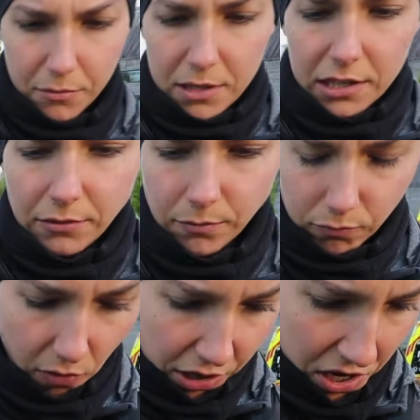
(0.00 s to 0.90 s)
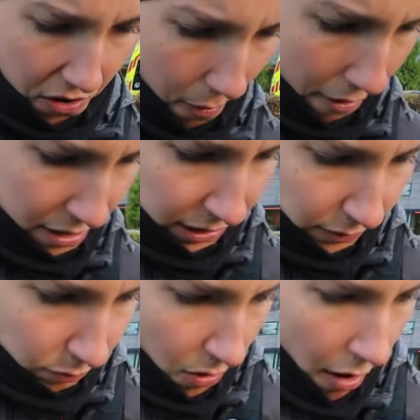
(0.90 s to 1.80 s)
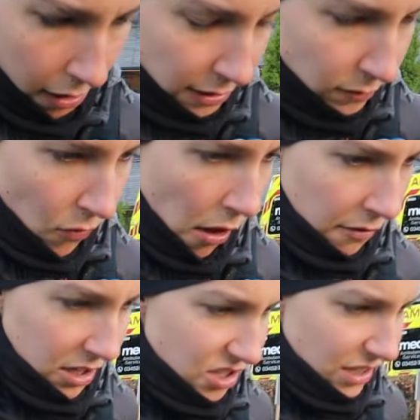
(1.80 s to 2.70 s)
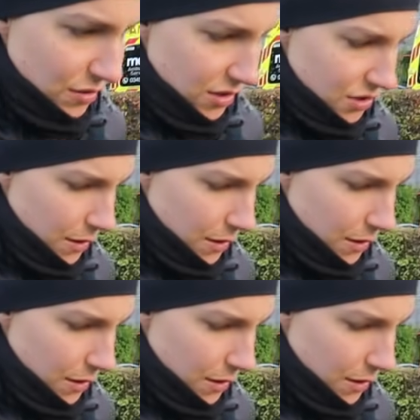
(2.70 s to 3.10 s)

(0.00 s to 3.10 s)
So yeah, blister issues. How are the blister issues?